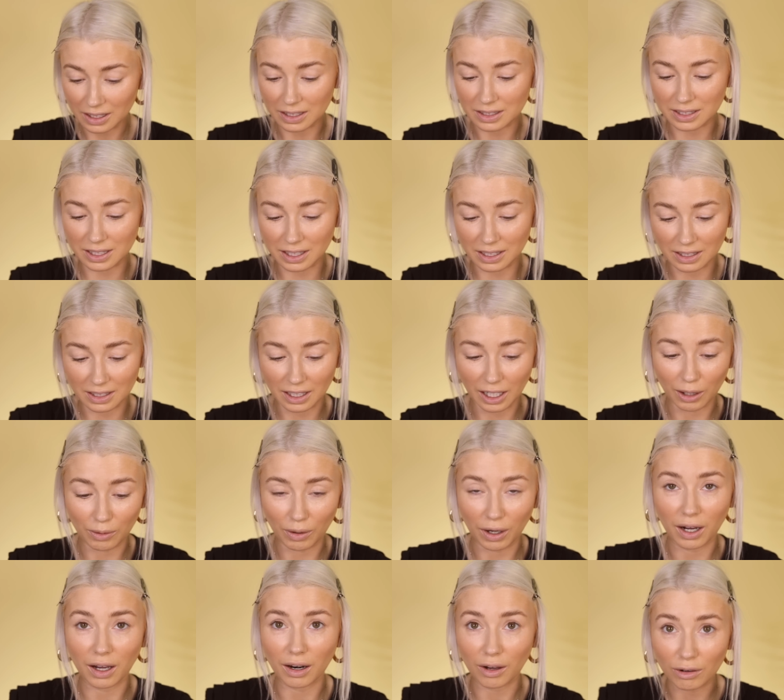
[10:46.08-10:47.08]
it didn't go
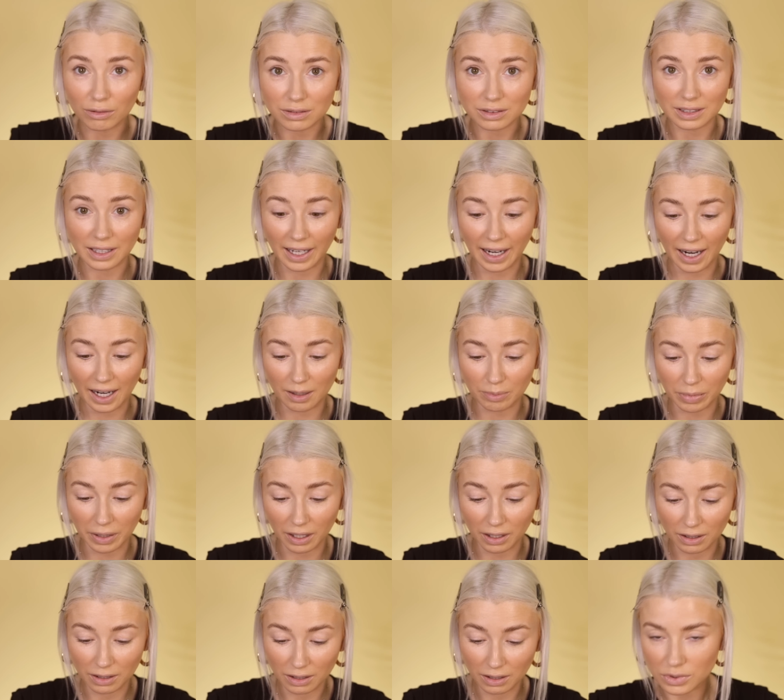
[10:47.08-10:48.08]
all over the carpet.
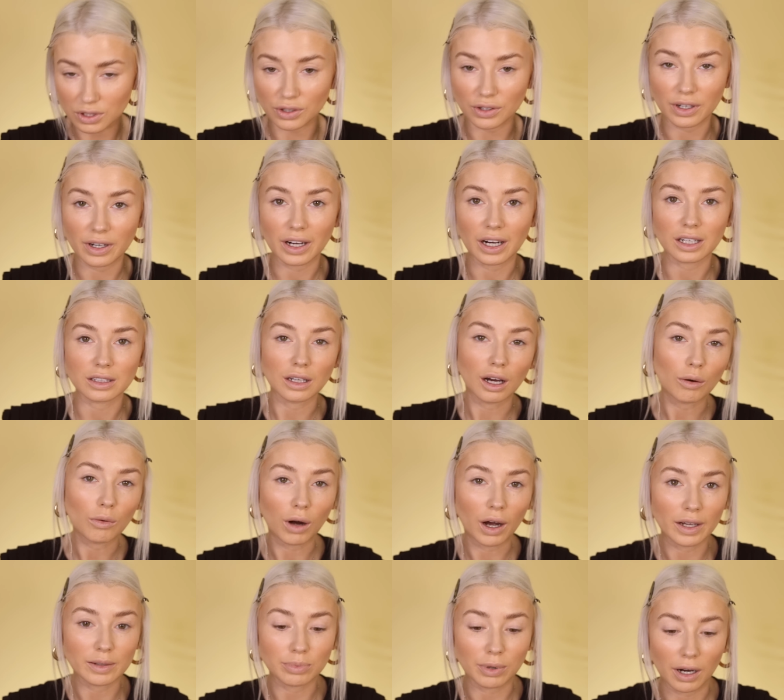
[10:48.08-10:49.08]
So there are no
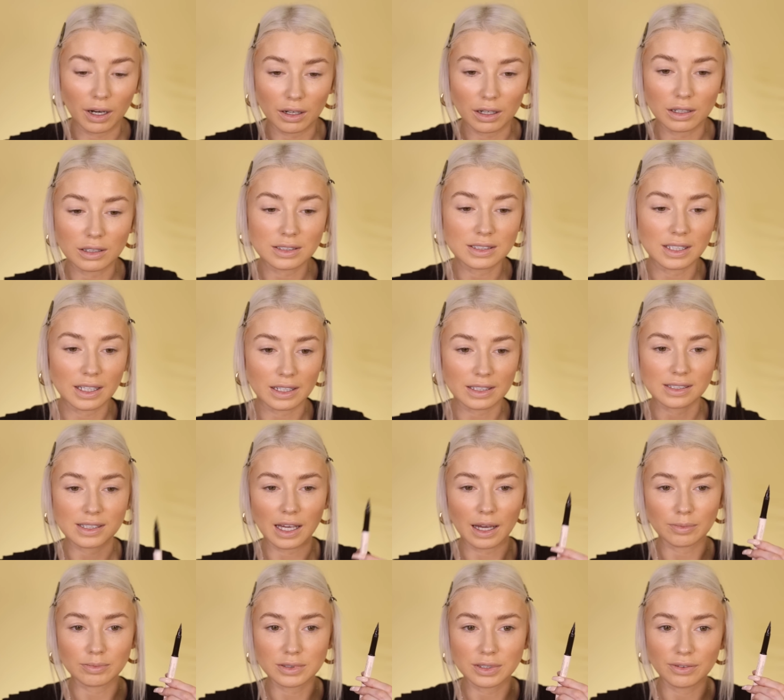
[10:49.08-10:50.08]
eye products
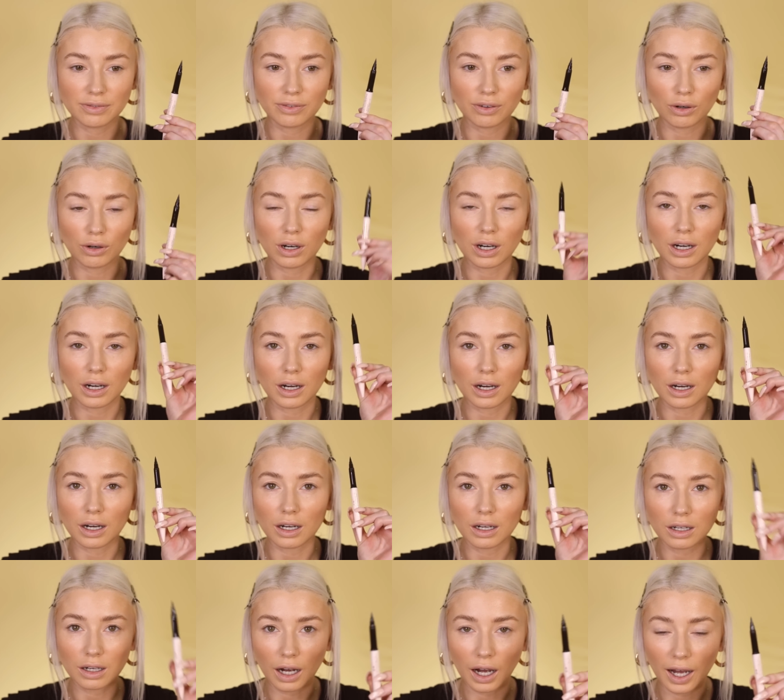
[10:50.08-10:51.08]
except for
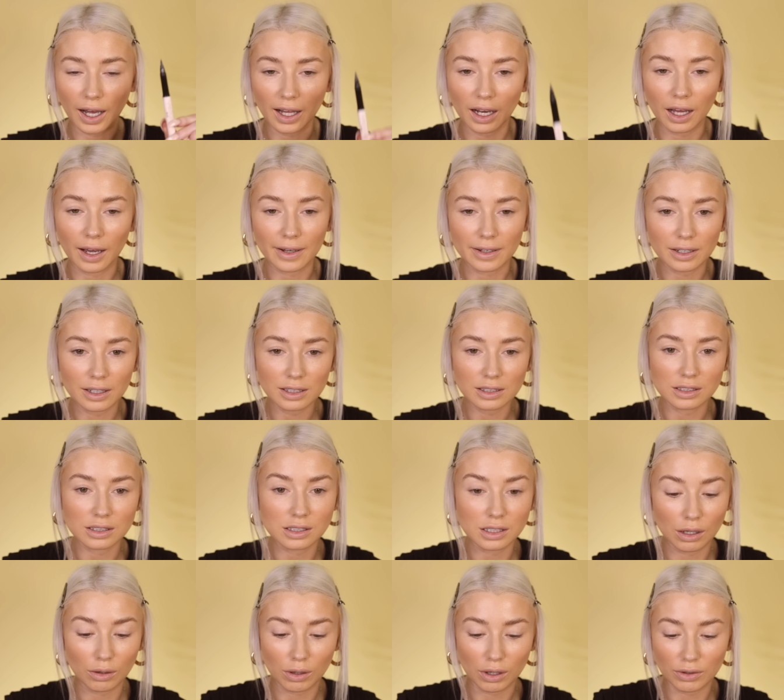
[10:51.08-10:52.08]
eyeliner.
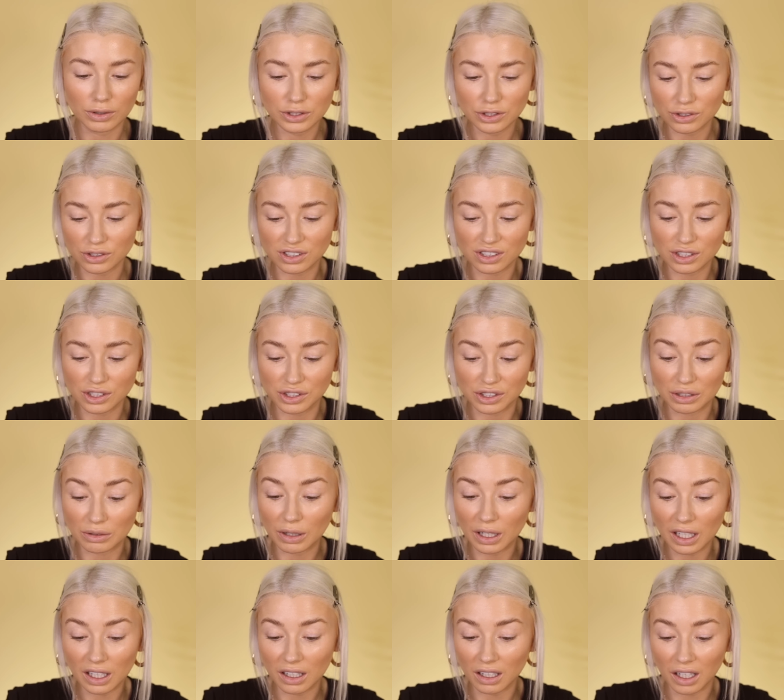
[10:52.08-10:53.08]
So we're going to just do
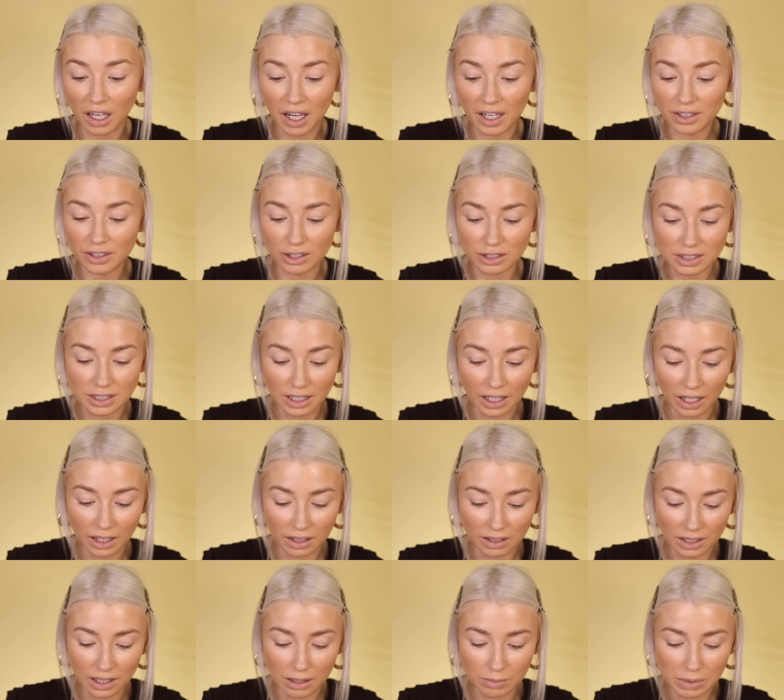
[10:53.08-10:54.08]
a little liner today
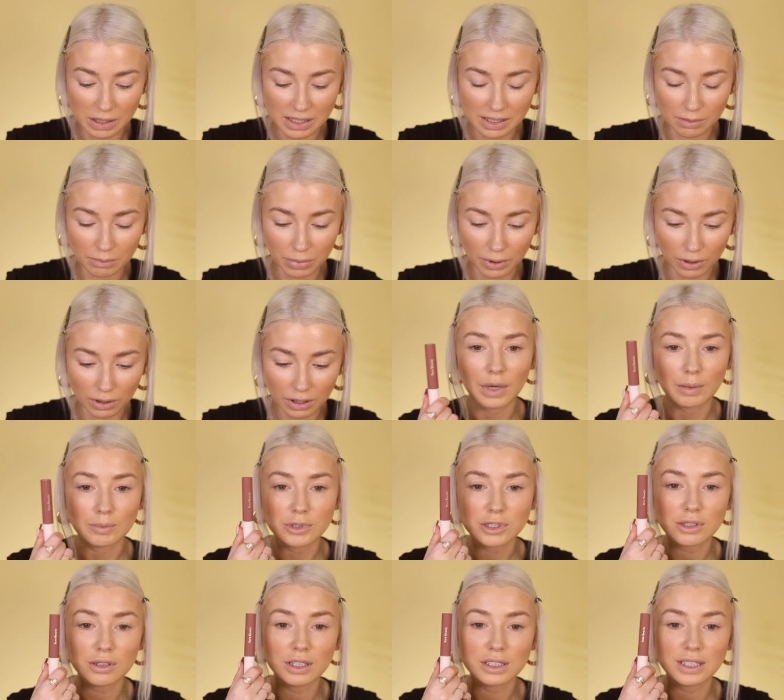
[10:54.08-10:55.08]
and keep it simple. I'm
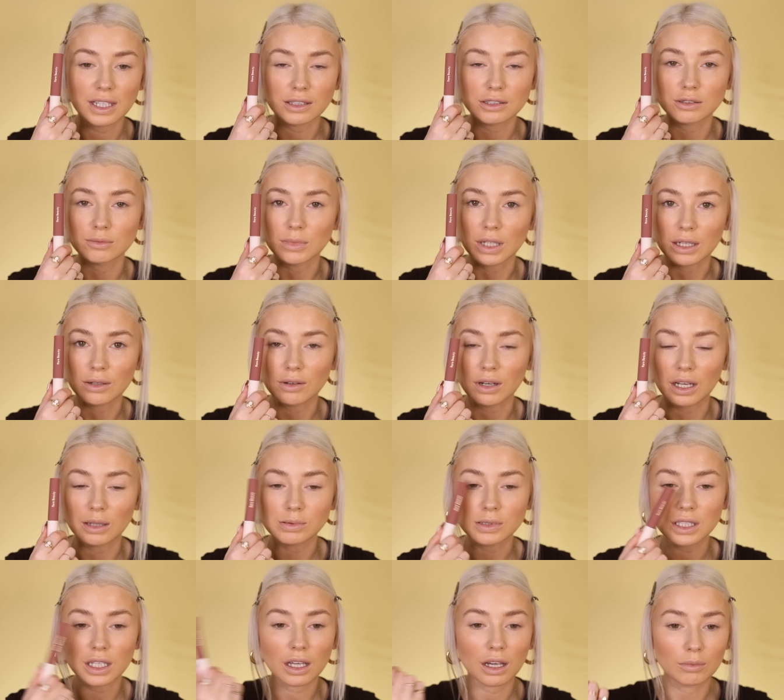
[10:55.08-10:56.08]
just going to take some liquid
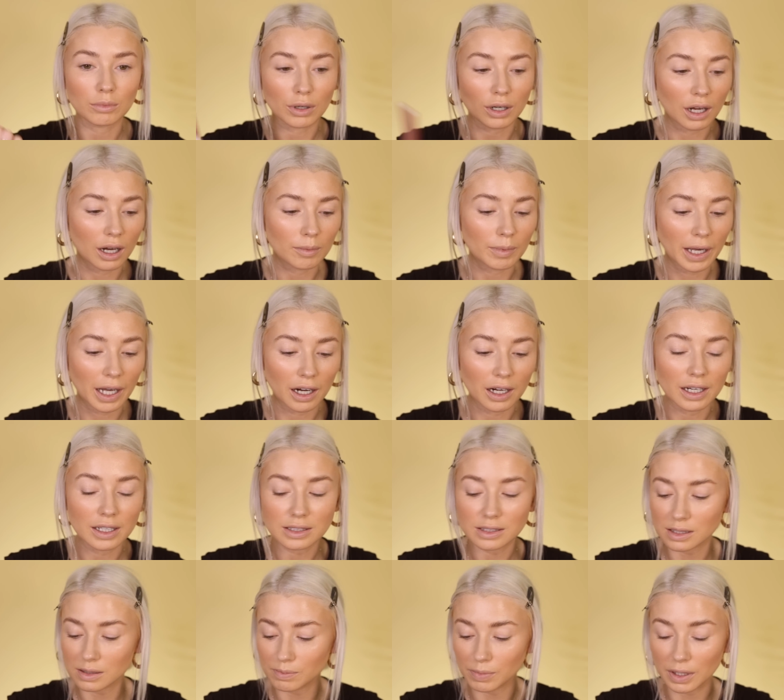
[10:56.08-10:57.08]
lipstick and put it on my
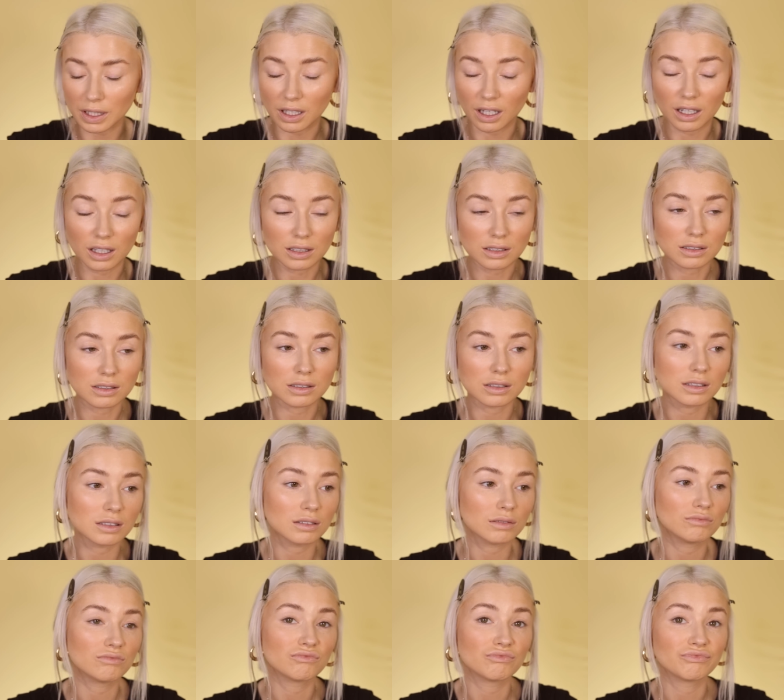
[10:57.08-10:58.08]
eyes because